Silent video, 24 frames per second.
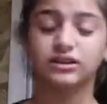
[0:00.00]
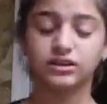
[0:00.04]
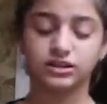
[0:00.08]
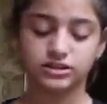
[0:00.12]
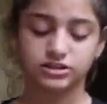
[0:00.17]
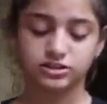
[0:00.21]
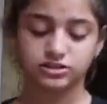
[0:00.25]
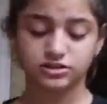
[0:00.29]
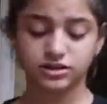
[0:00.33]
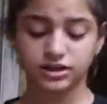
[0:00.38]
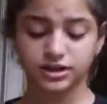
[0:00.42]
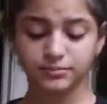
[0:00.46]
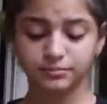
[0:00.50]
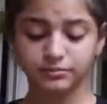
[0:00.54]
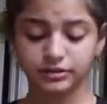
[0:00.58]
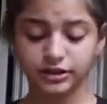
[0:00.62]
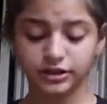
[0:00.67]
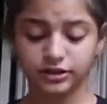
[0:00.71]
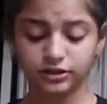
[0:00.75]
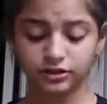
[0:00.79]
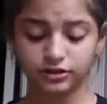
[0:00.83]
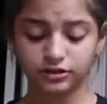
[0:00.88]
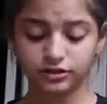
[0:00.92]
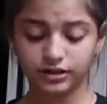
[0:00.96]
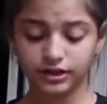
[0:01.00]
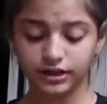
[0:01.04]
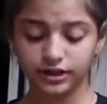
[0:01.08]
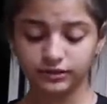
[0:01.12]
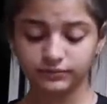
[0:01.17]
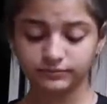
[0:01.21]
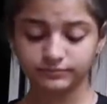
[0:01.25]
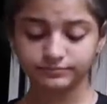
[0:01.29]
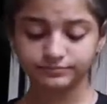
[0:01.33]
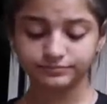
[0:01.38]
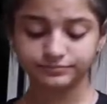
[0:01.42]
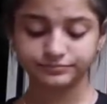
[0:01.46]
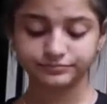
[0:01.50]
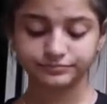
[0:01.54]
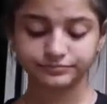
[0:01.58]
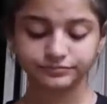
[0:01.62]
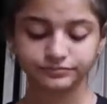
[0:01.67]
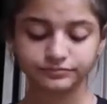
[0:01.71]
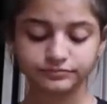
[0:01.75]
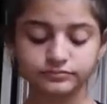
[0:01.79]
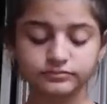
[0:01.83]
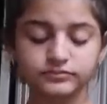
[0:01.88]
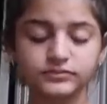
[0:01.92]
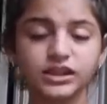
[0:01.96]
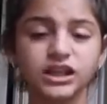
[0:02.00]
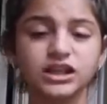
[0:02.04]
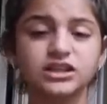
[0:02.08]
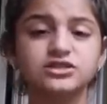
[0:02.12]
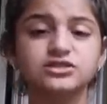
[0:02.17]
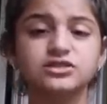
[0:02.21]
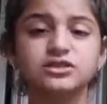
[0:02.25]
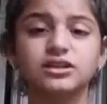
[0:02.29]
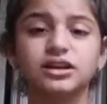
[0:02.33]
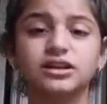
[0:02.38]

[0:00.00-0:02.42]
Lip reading: are extremely hurting, so